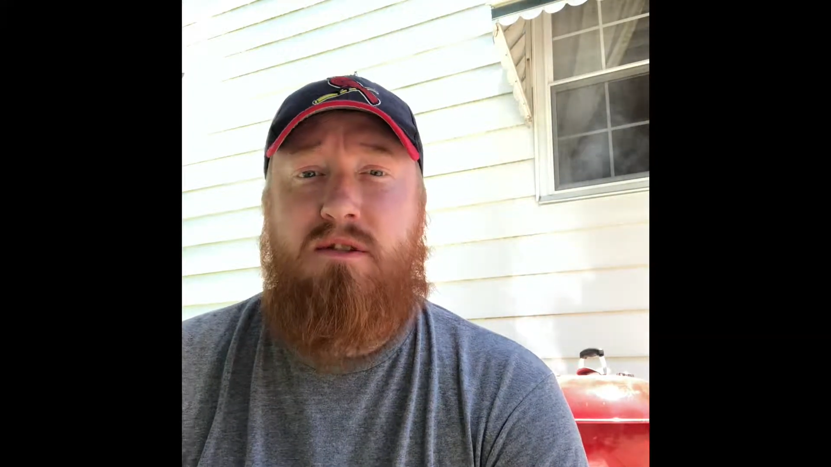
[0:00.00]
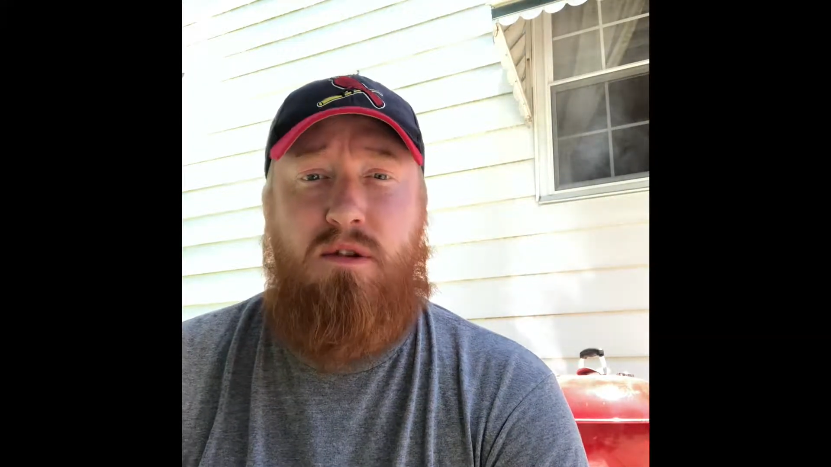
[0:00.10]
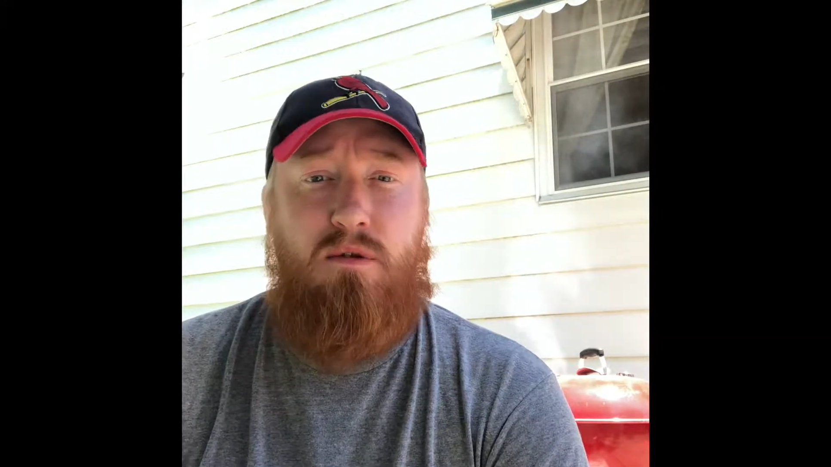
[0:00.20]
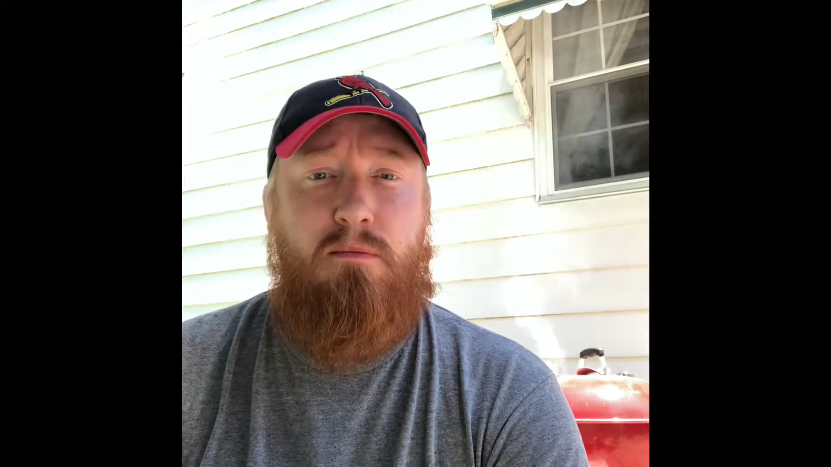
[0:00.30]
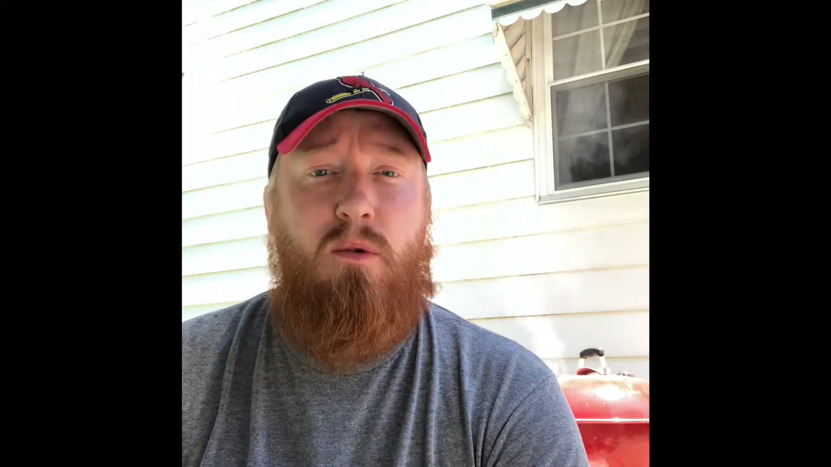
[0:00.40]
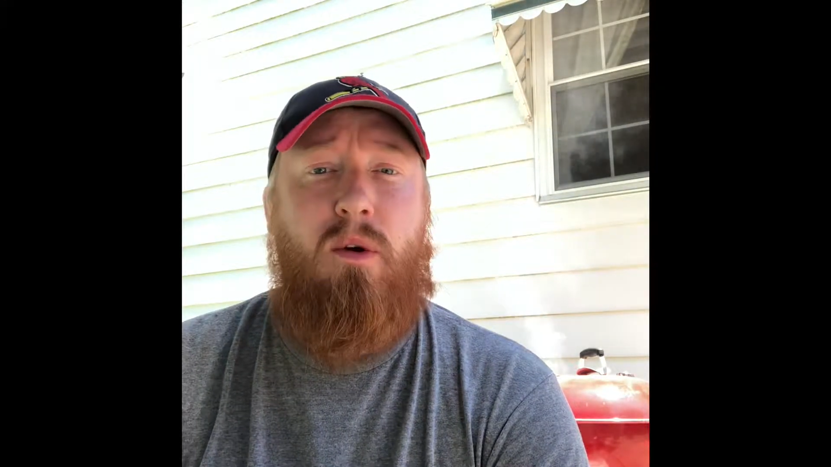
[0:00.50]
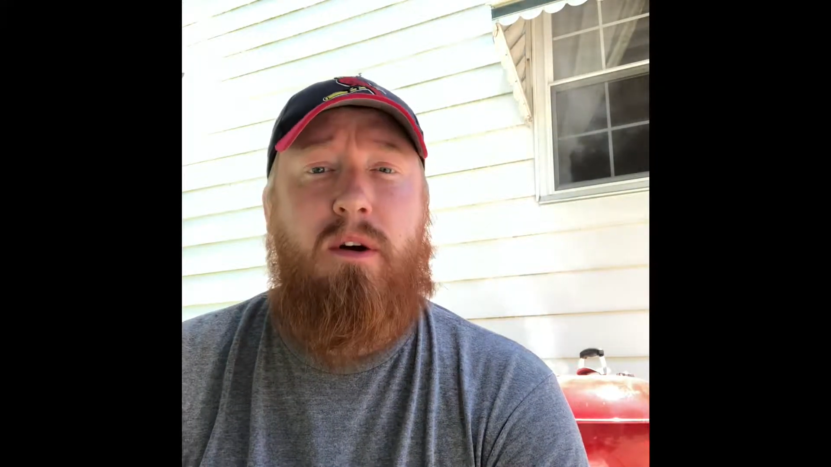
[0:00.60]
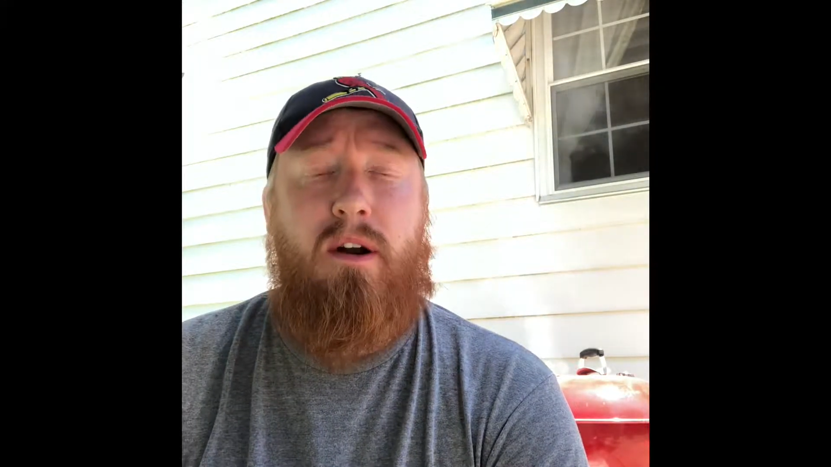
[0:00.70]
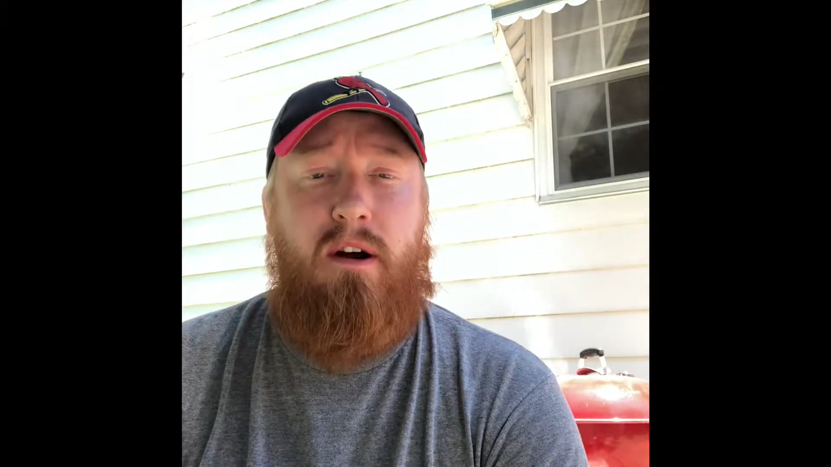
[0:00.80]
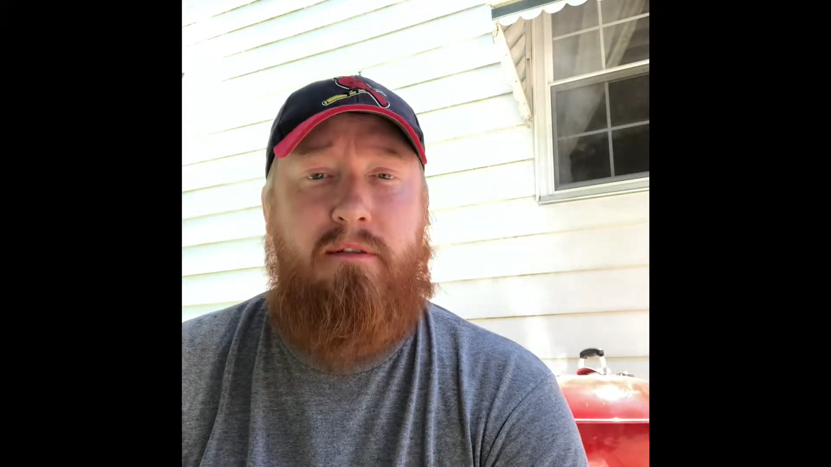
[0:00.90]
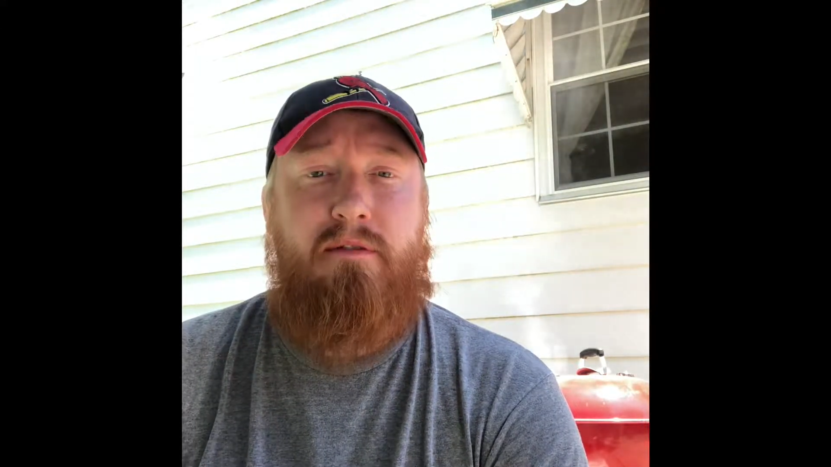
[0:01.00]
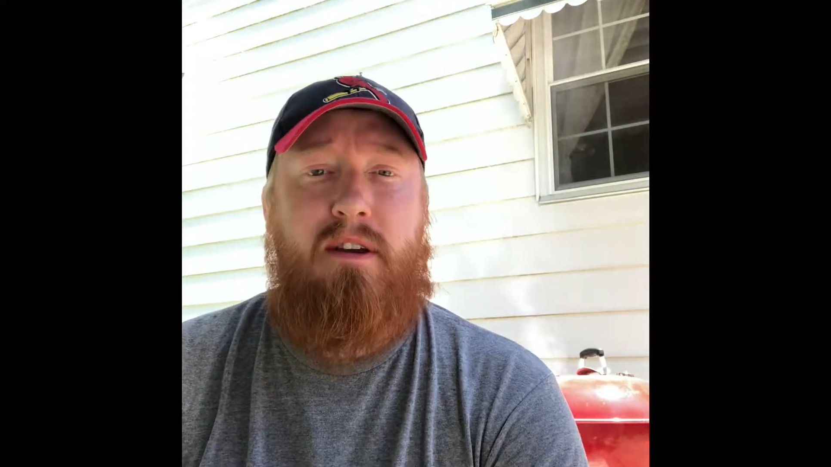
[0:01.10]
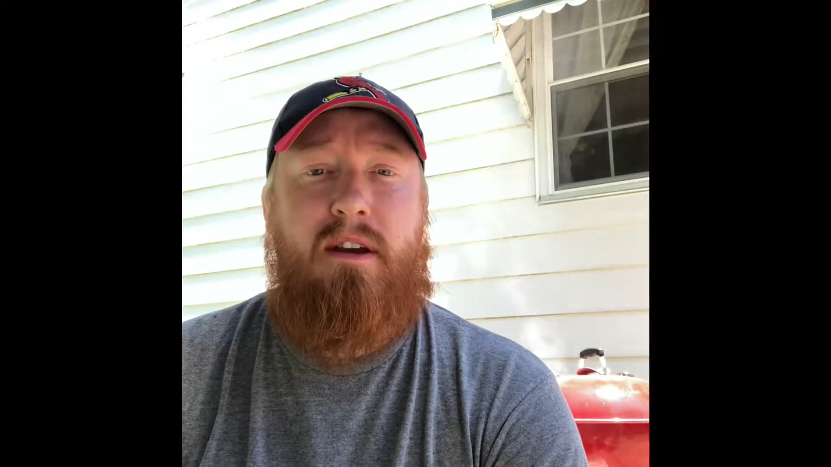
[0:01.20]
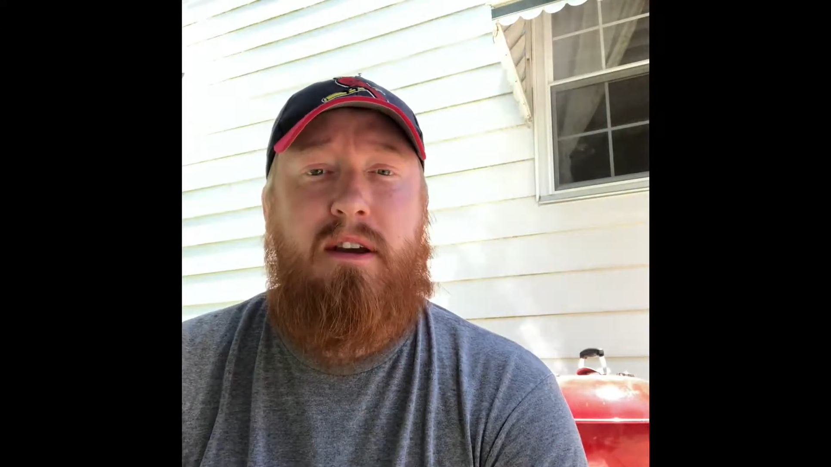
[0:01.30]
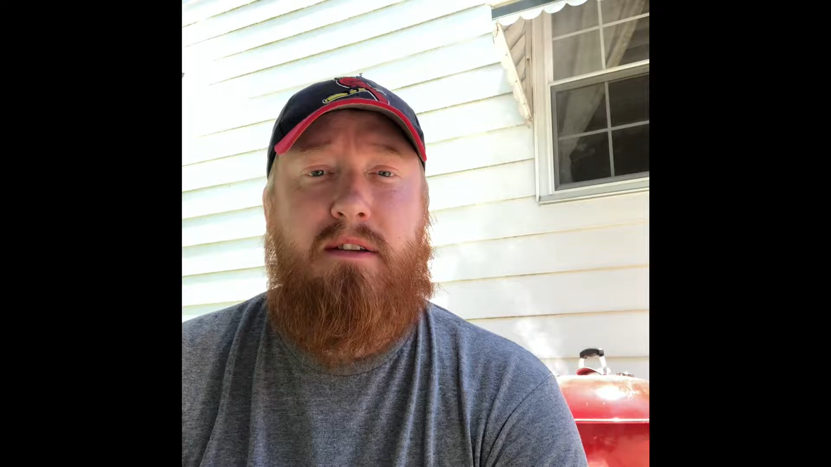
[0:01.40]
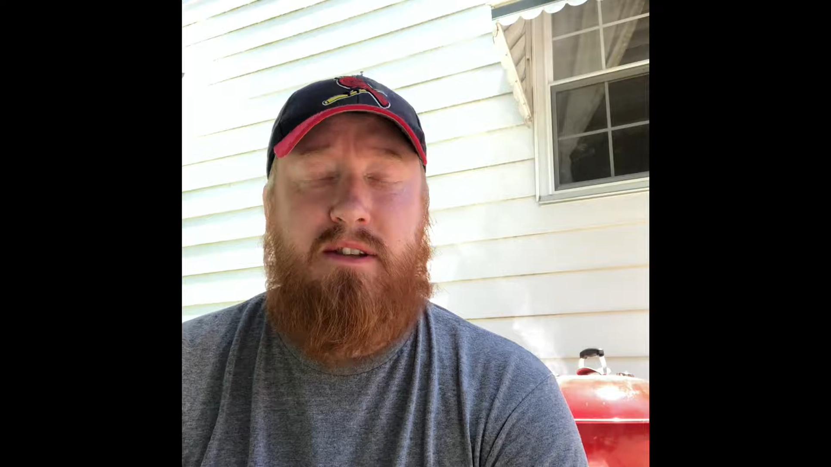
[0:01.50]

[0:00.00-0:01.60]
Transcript: 2 more of the